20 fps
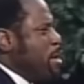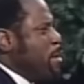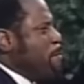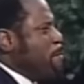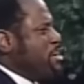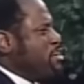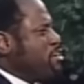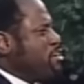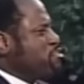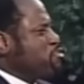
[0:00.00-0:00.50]

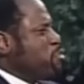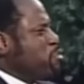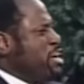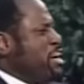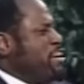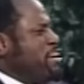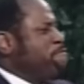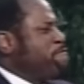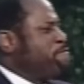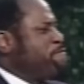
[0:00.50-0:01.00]
Because we
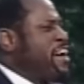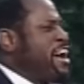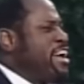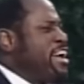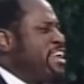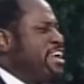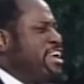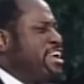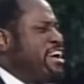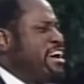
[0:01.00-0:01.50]
are
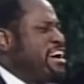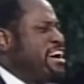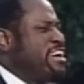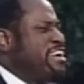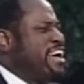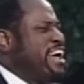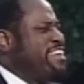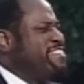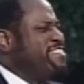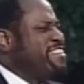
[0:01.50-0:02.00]
fighting
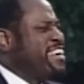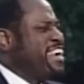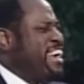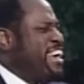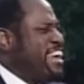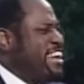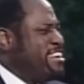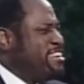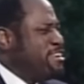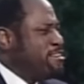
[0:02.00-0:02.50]
against
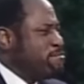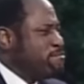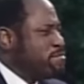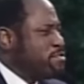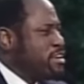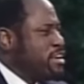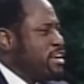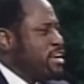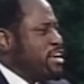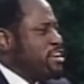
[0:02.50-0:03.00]
kingdoms.
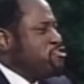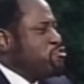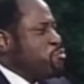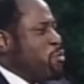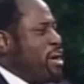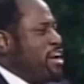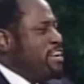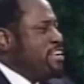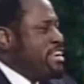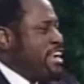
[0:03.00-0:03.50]
It's
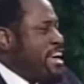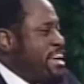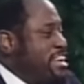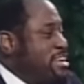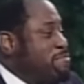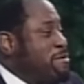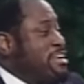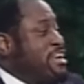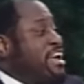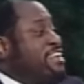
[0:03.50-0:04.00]
one
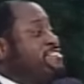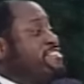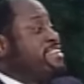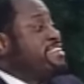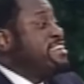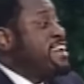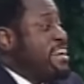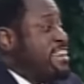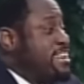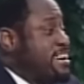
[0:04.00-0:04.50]
kingdom against
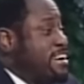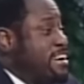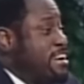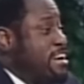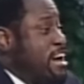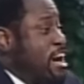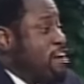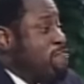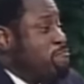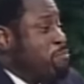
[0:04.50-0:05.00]
another.
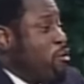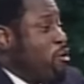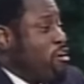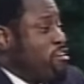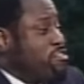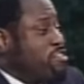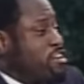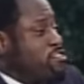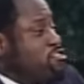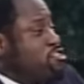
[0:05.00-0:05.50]
And Paul
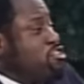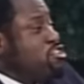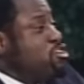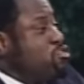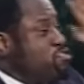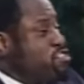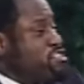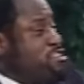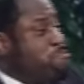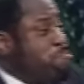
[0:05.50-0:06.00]
says, You
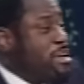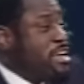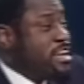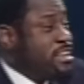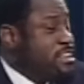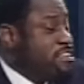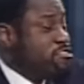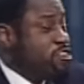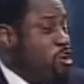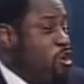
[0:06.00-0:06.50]
used to be in
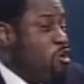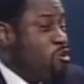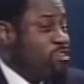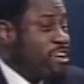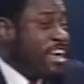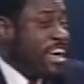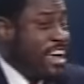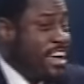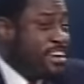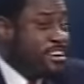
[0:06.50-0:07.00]
this old
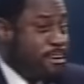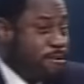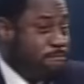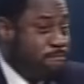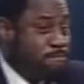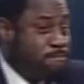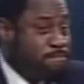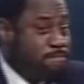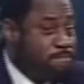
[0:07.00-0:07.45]
kingdom,